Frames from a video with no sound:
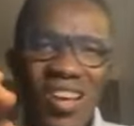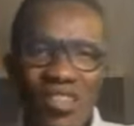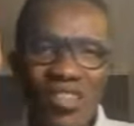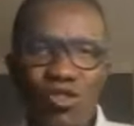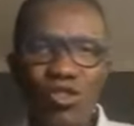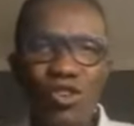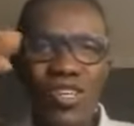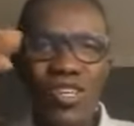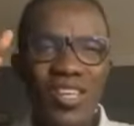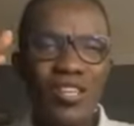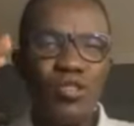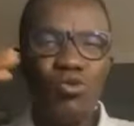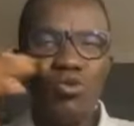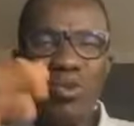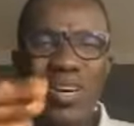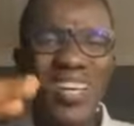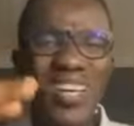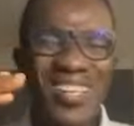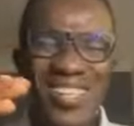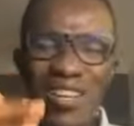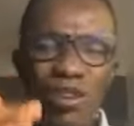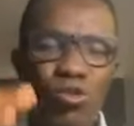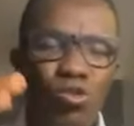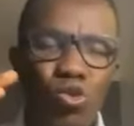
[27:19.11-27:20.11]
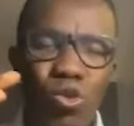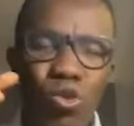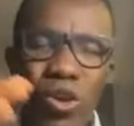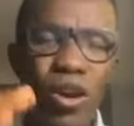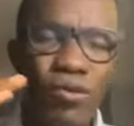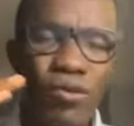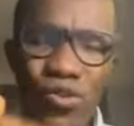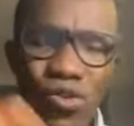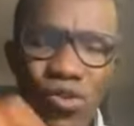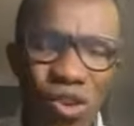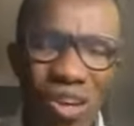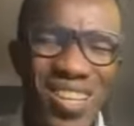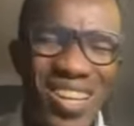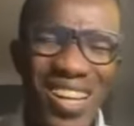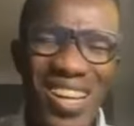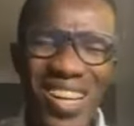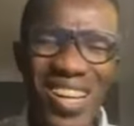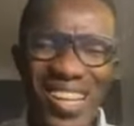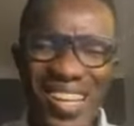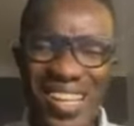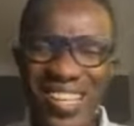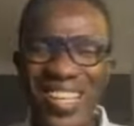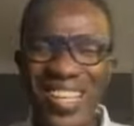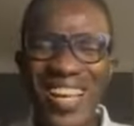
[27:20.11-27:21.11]
So this week is a week of
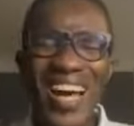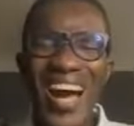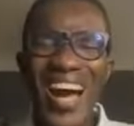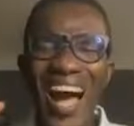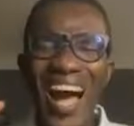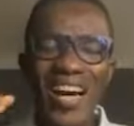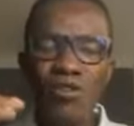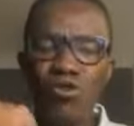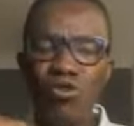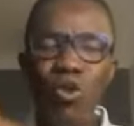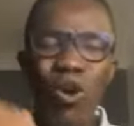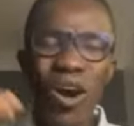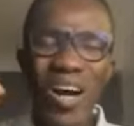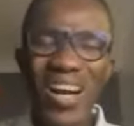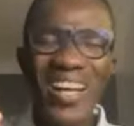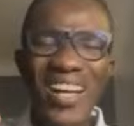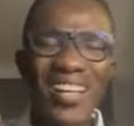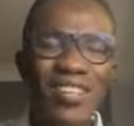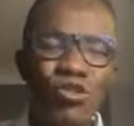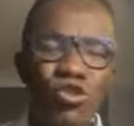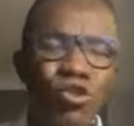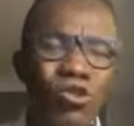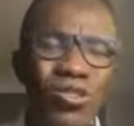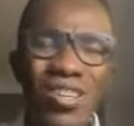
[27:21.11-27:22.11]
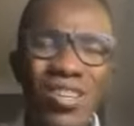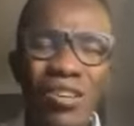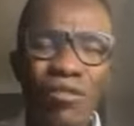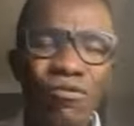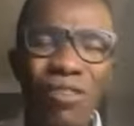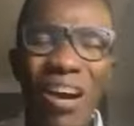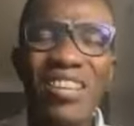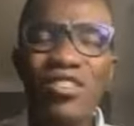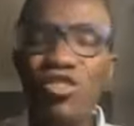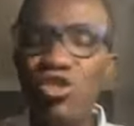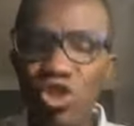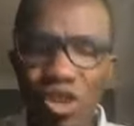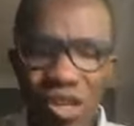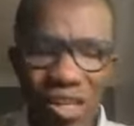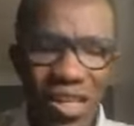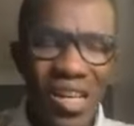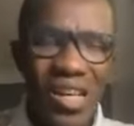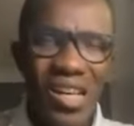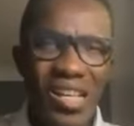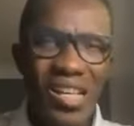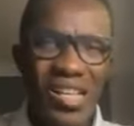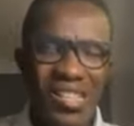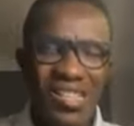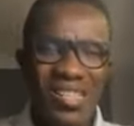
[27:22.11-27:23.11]
suddenlies. I walk into divine
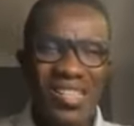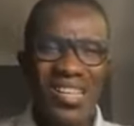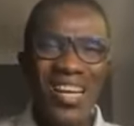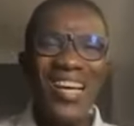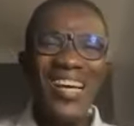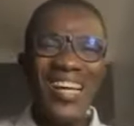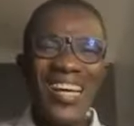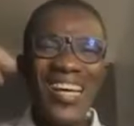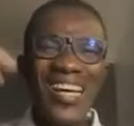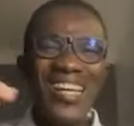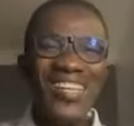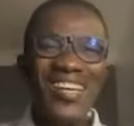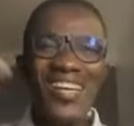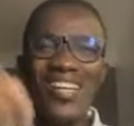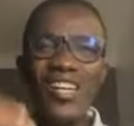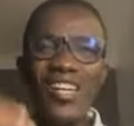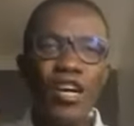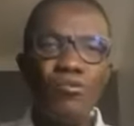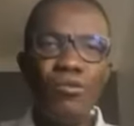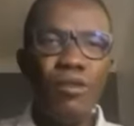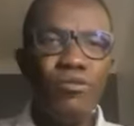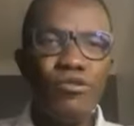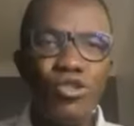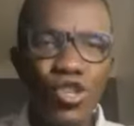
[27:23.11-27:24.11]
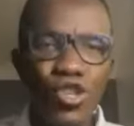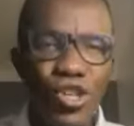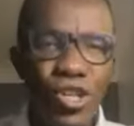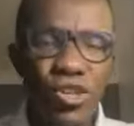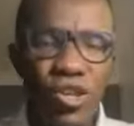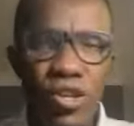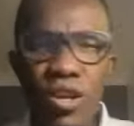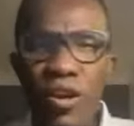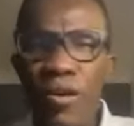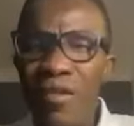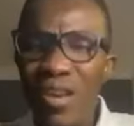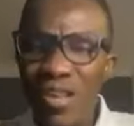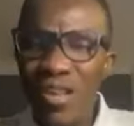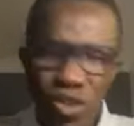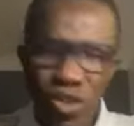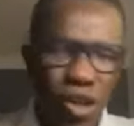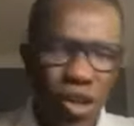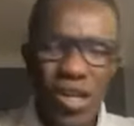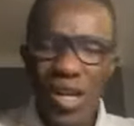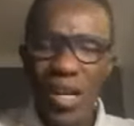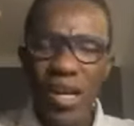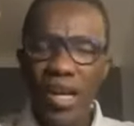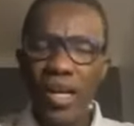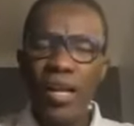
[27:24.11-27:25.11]
suddenlies in the name of Jesus.
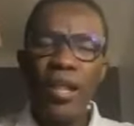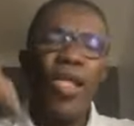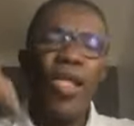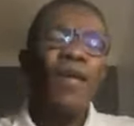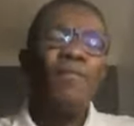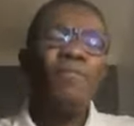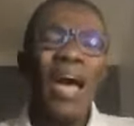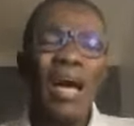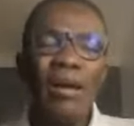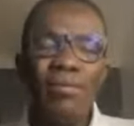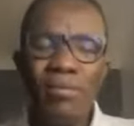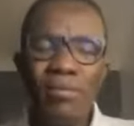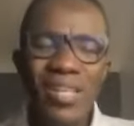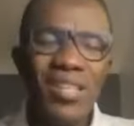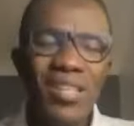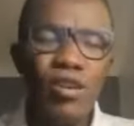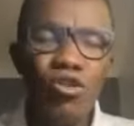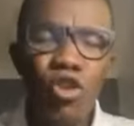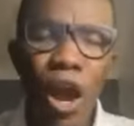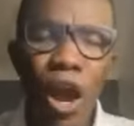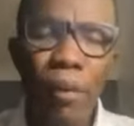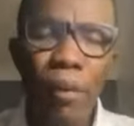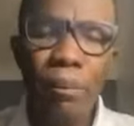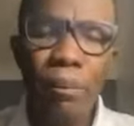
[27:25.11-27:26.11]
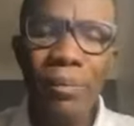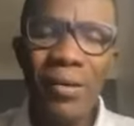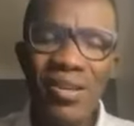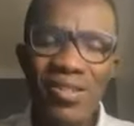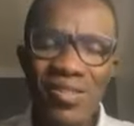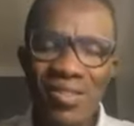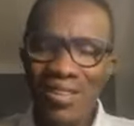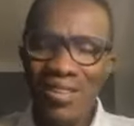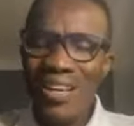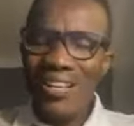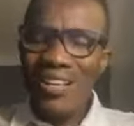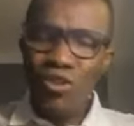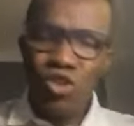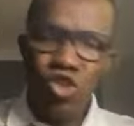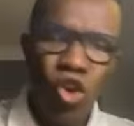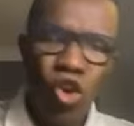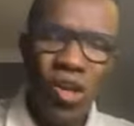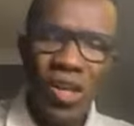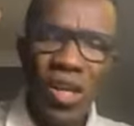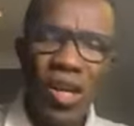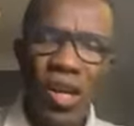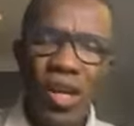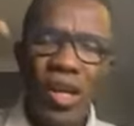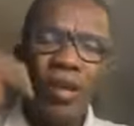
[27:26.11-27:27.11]
Suddenly, I meet the right person.
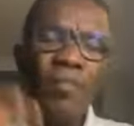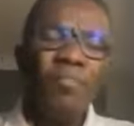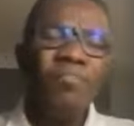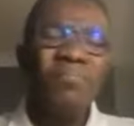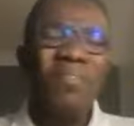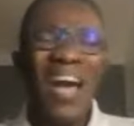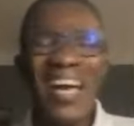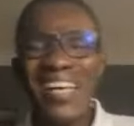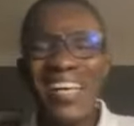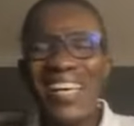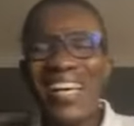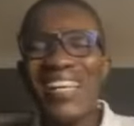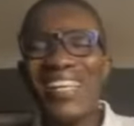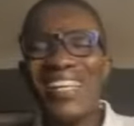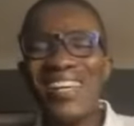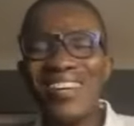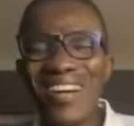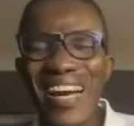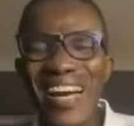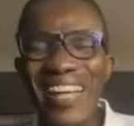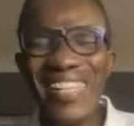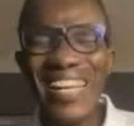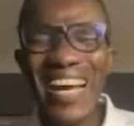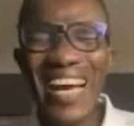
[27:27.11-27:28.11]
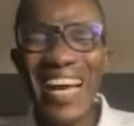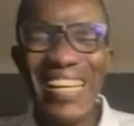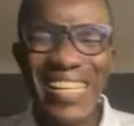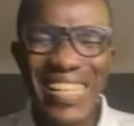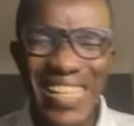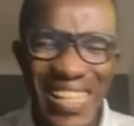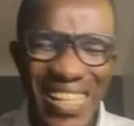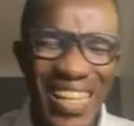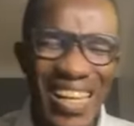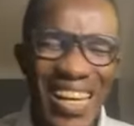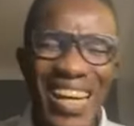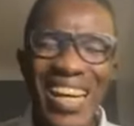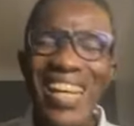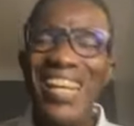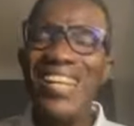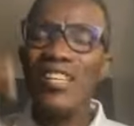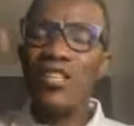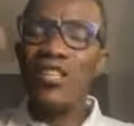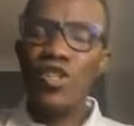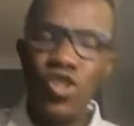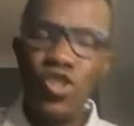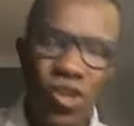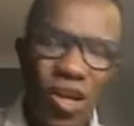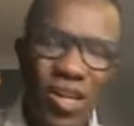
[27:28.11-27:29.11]
Suddenly, I gain the right idea.
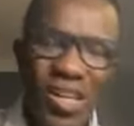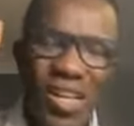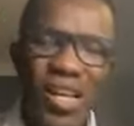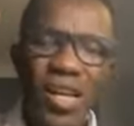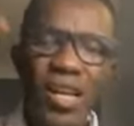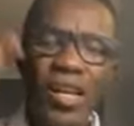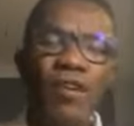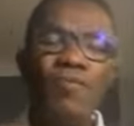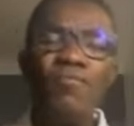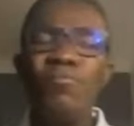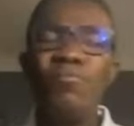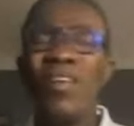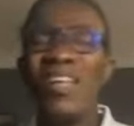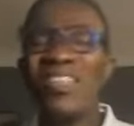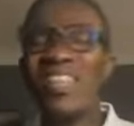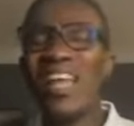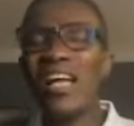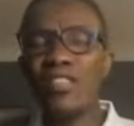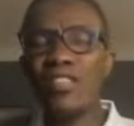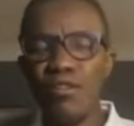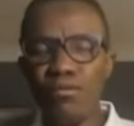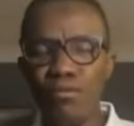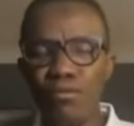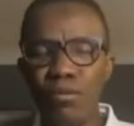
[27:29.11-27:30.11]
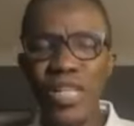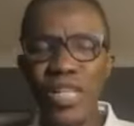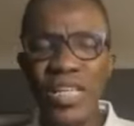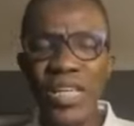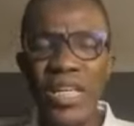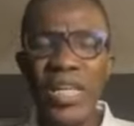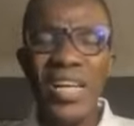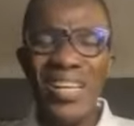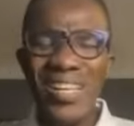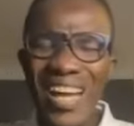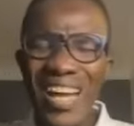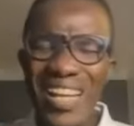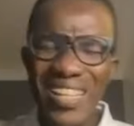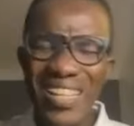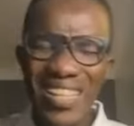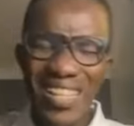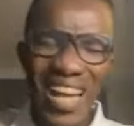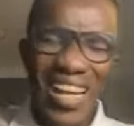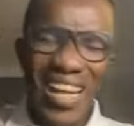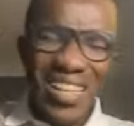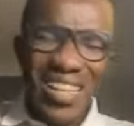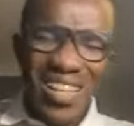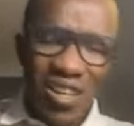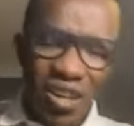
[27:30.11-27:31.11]
Suddenly, that money, that,
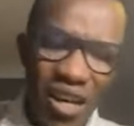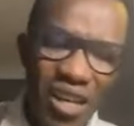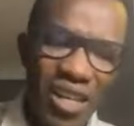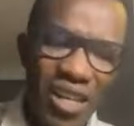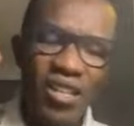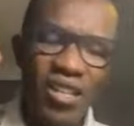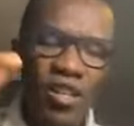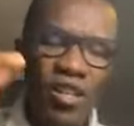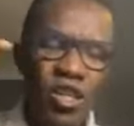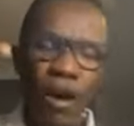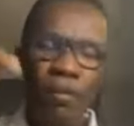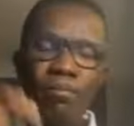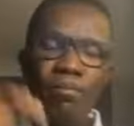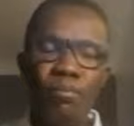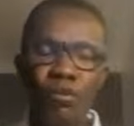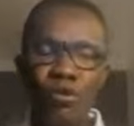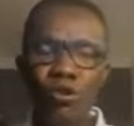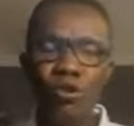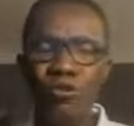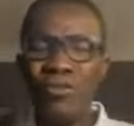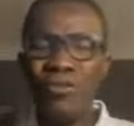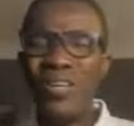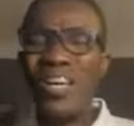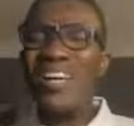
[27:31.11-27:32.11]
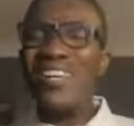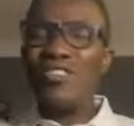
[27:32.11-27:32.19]
that credit is approved.